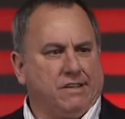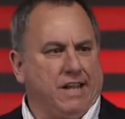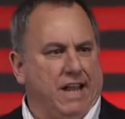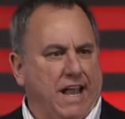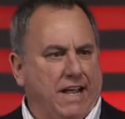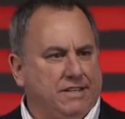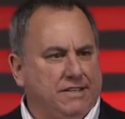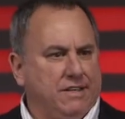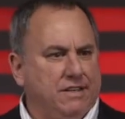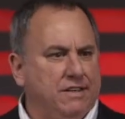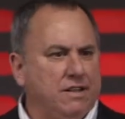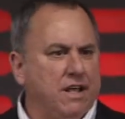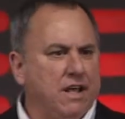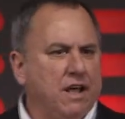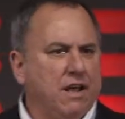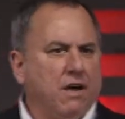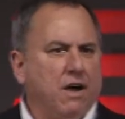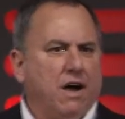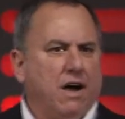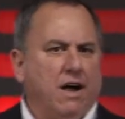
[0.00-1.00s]
connected.
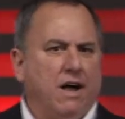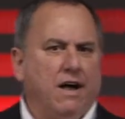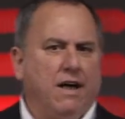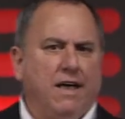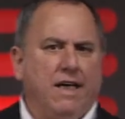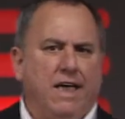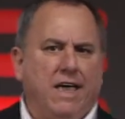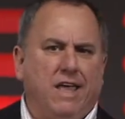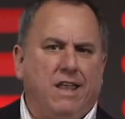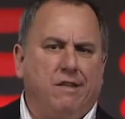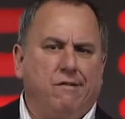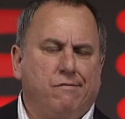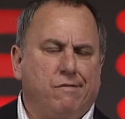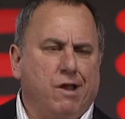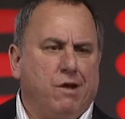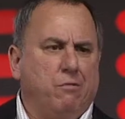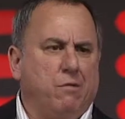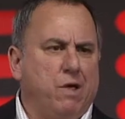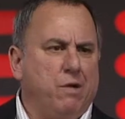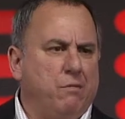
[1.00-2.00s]
And
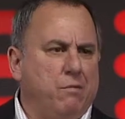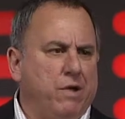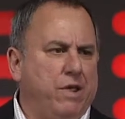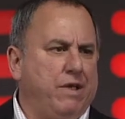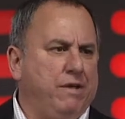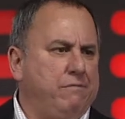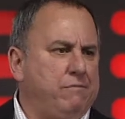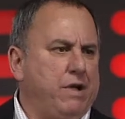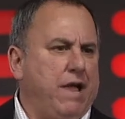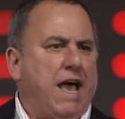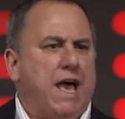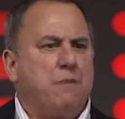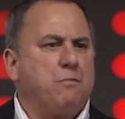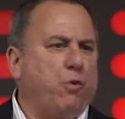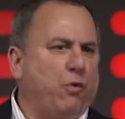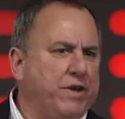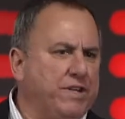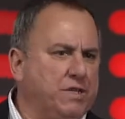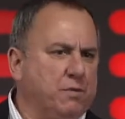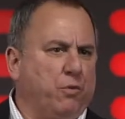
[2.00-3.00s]
we had
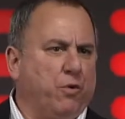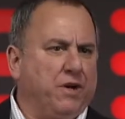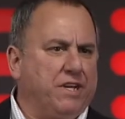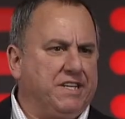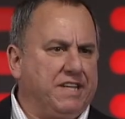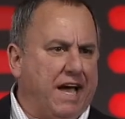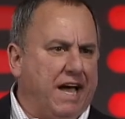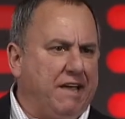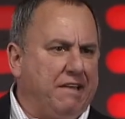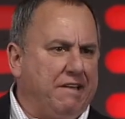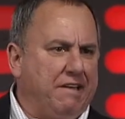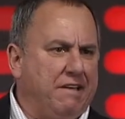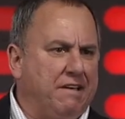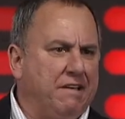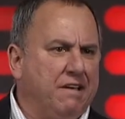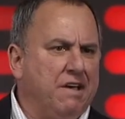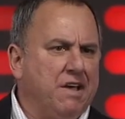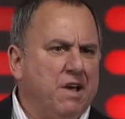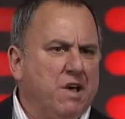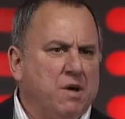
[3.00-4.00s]
point-to-point dialing,
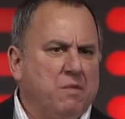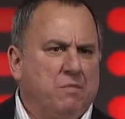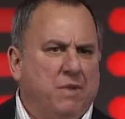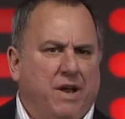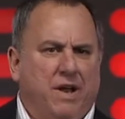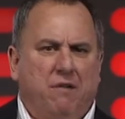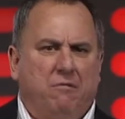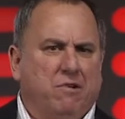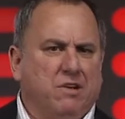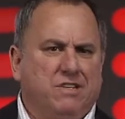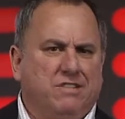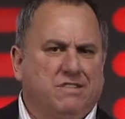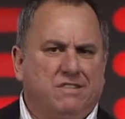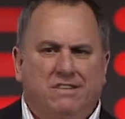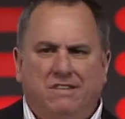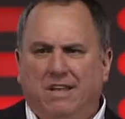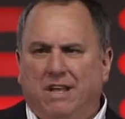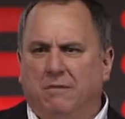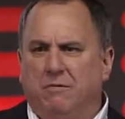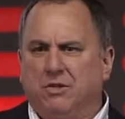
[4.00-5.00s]
but it
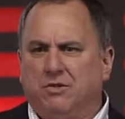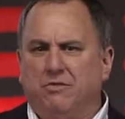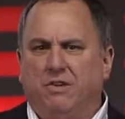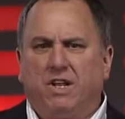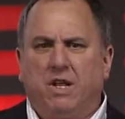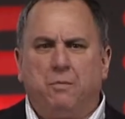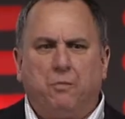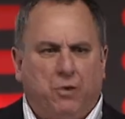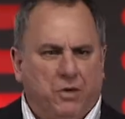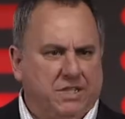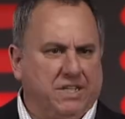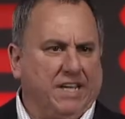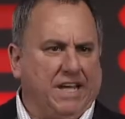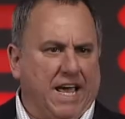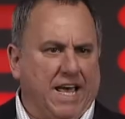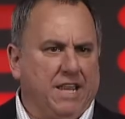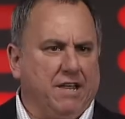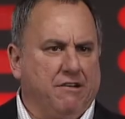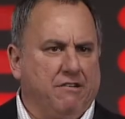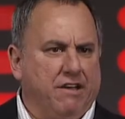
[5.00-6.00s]
was really put
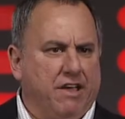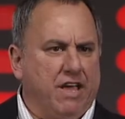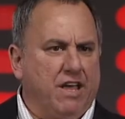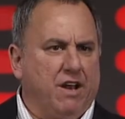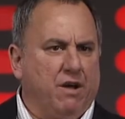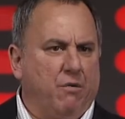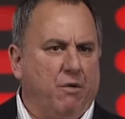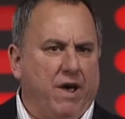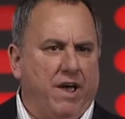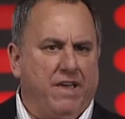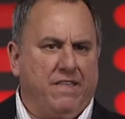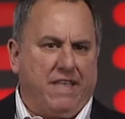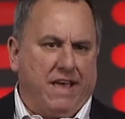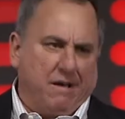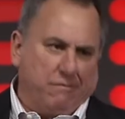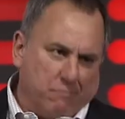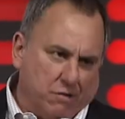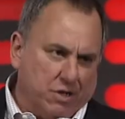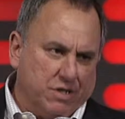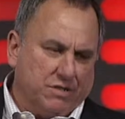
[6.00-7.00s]
together in a way
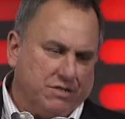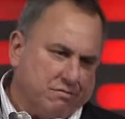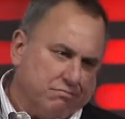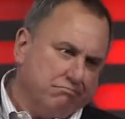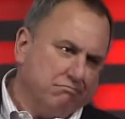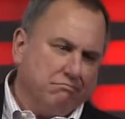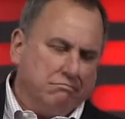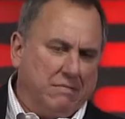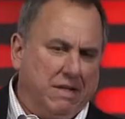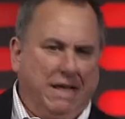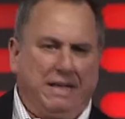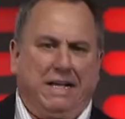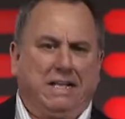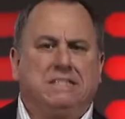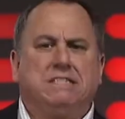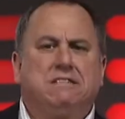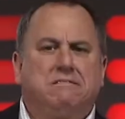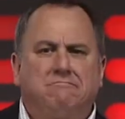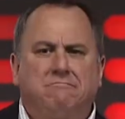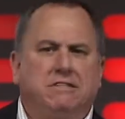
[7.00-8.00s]
that was, I
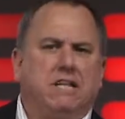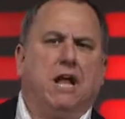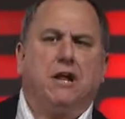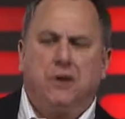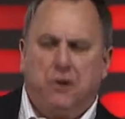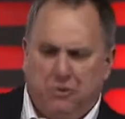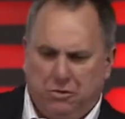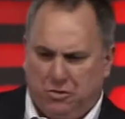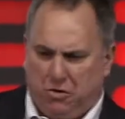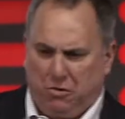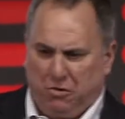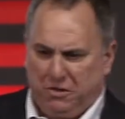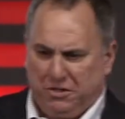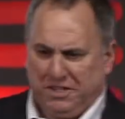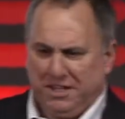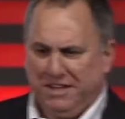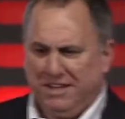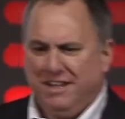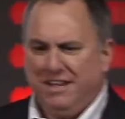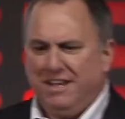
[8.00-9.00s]
guess, 10 years
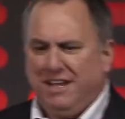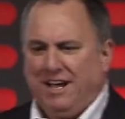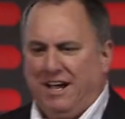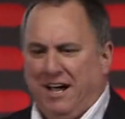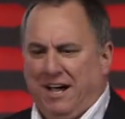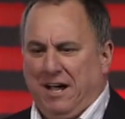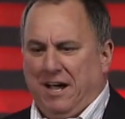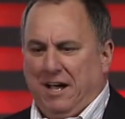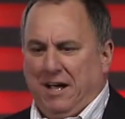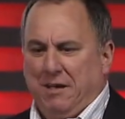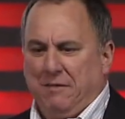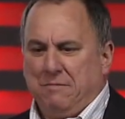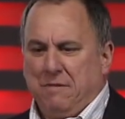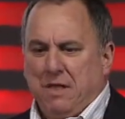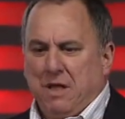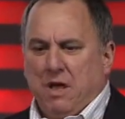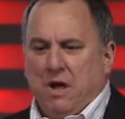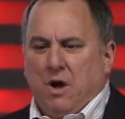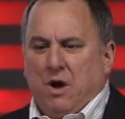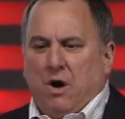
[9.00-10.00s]
old.
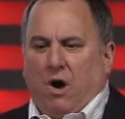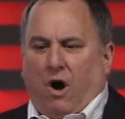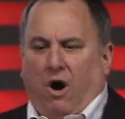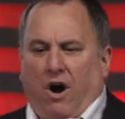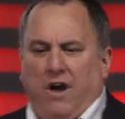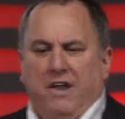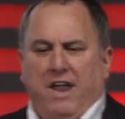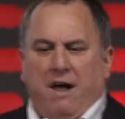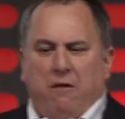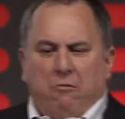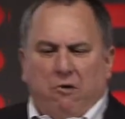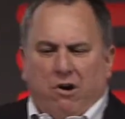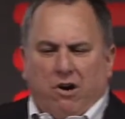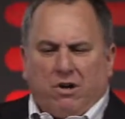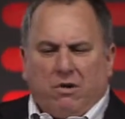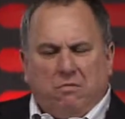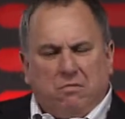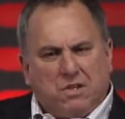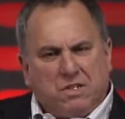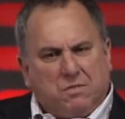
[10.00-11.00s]
Our
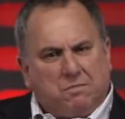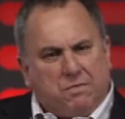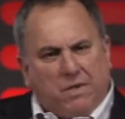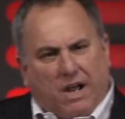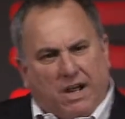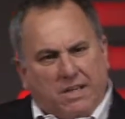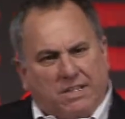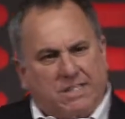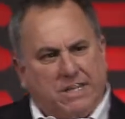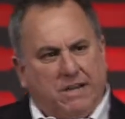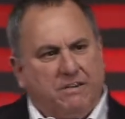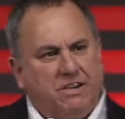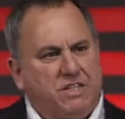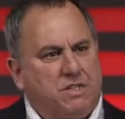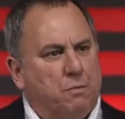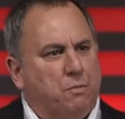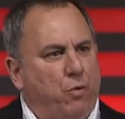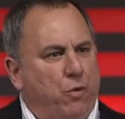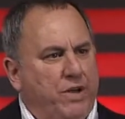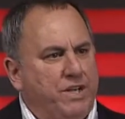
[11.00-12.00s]
network was a series
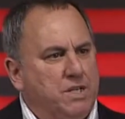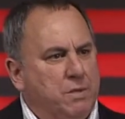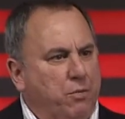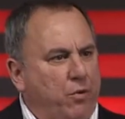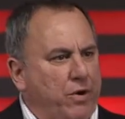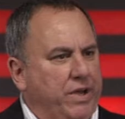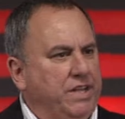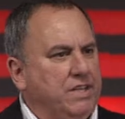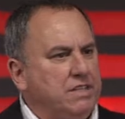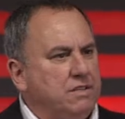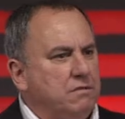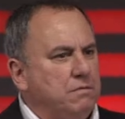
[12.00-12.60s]
of point-to-point